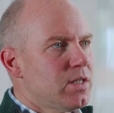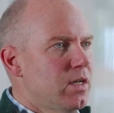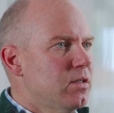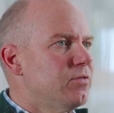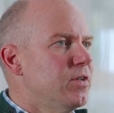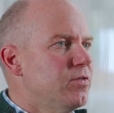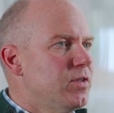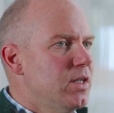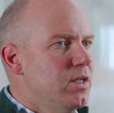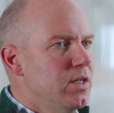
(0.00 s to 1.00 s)
10 to
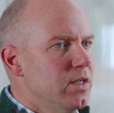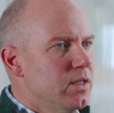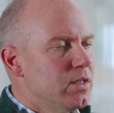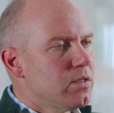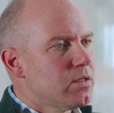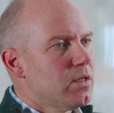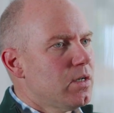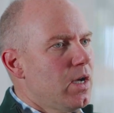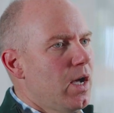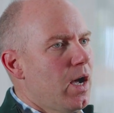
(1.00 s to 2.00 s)
15 years,
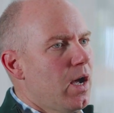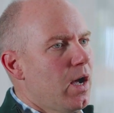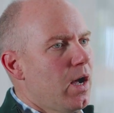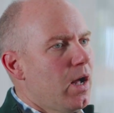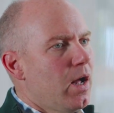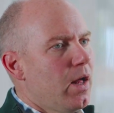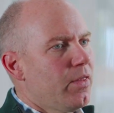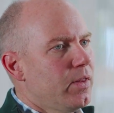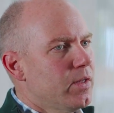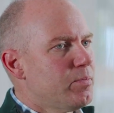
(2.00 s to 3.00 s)
I
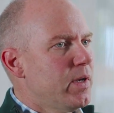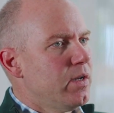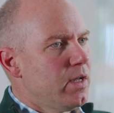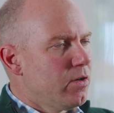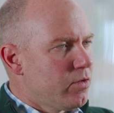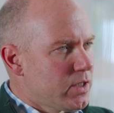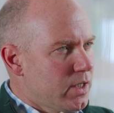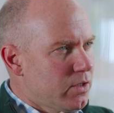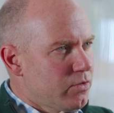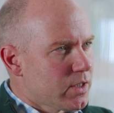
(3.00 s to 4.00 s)
think there's been increasing
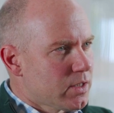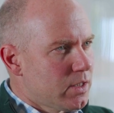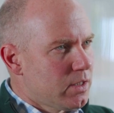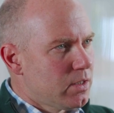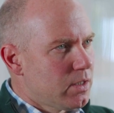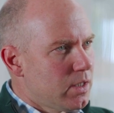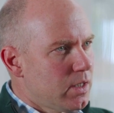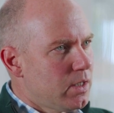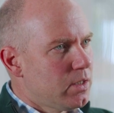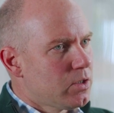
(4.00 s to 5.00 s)
interest in
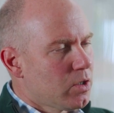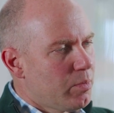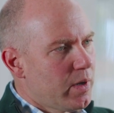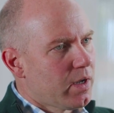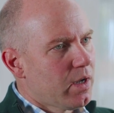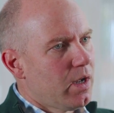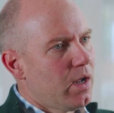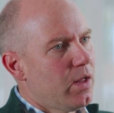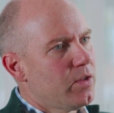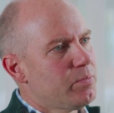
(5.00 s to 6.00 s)
the topic.
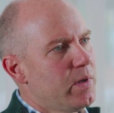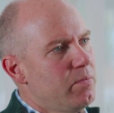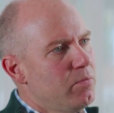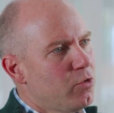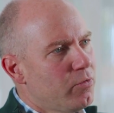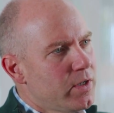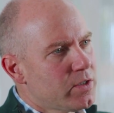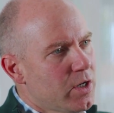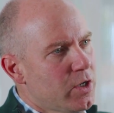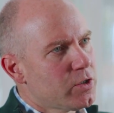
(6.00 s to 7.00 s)
There's been more
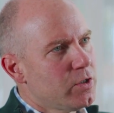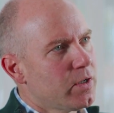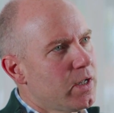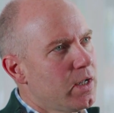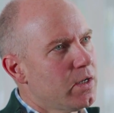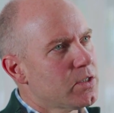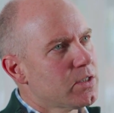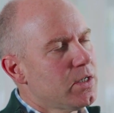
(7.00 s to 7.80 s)
research looking at,